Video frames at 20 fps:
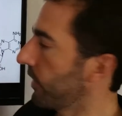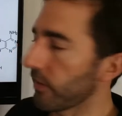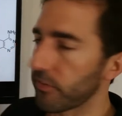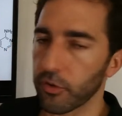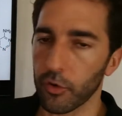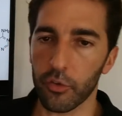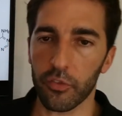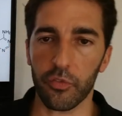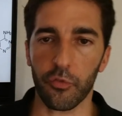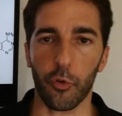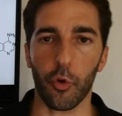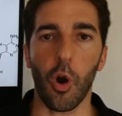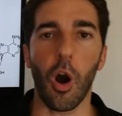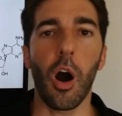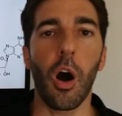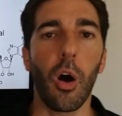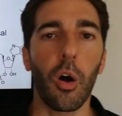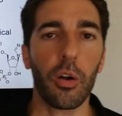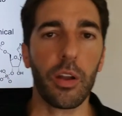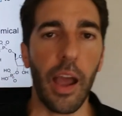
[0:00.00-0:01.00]
that's used for
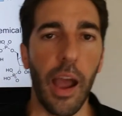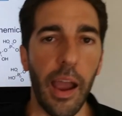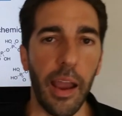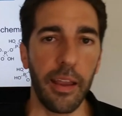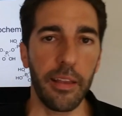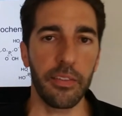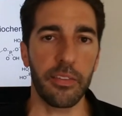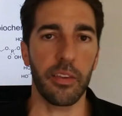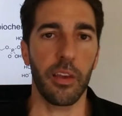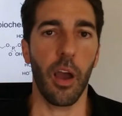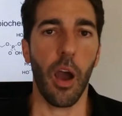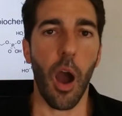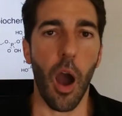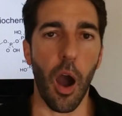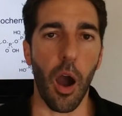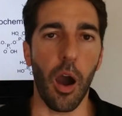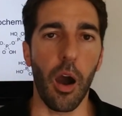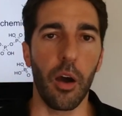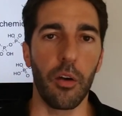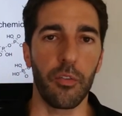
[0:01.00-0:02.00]
all kinds
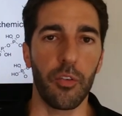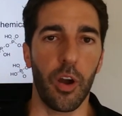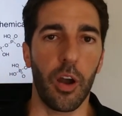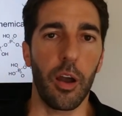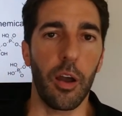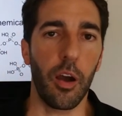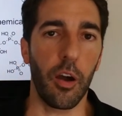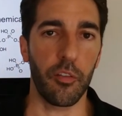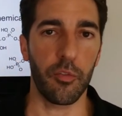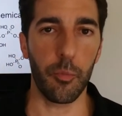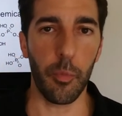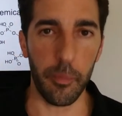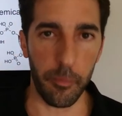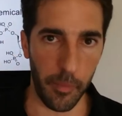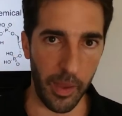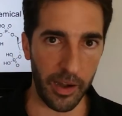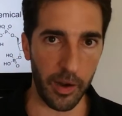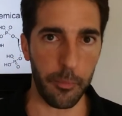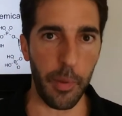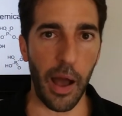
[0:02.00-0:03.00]
of
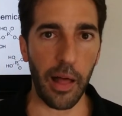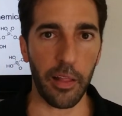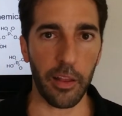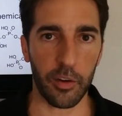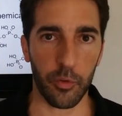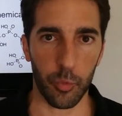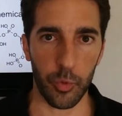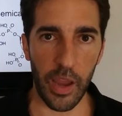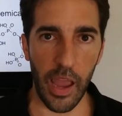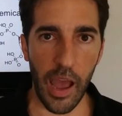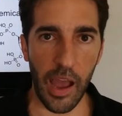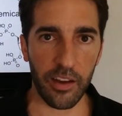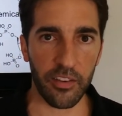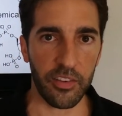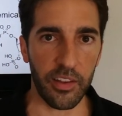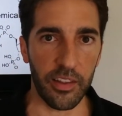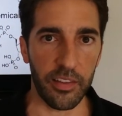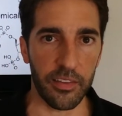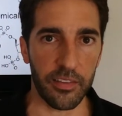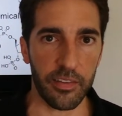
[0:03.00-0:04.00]
metabolic
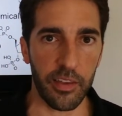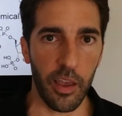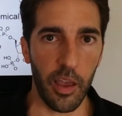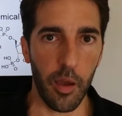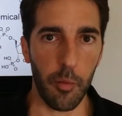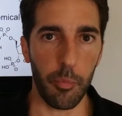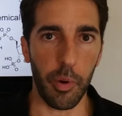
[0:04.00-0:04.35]
reactions.